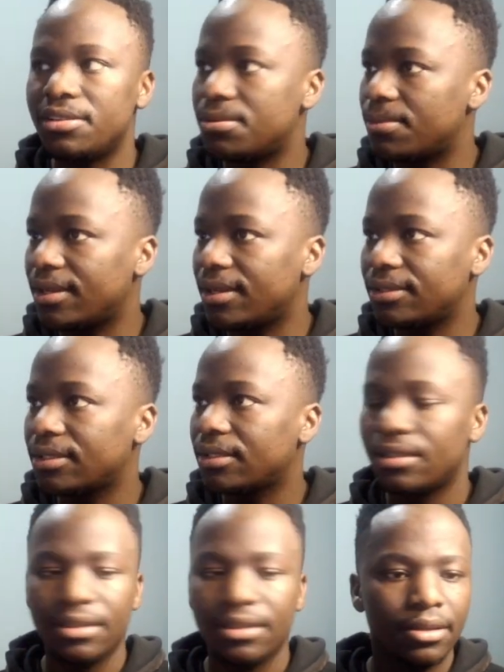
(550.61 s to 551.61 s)
inspect,
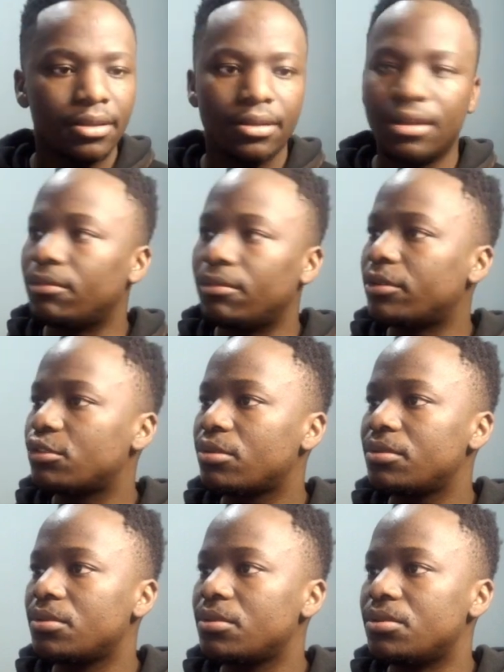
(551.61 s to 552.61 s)
I'm going to
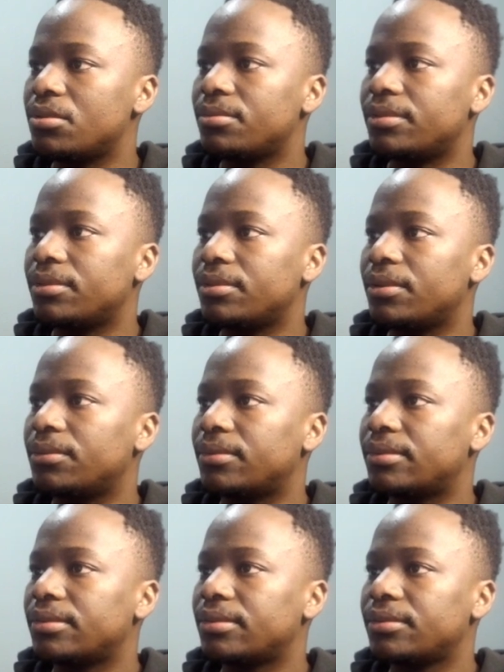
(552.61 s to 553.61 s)
try to zoom in the
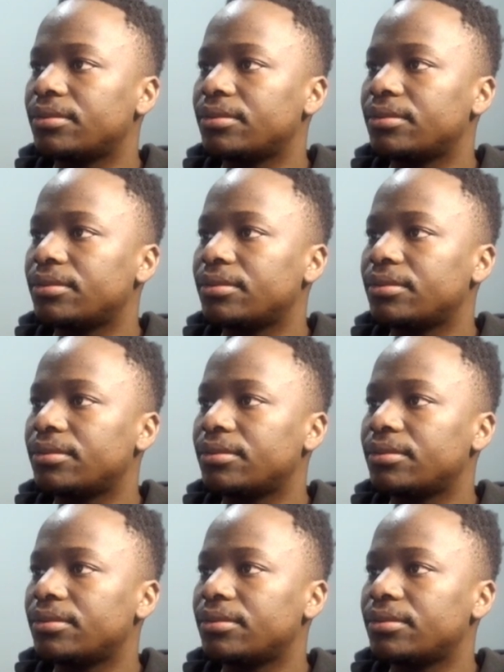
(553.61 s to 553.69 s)
wall.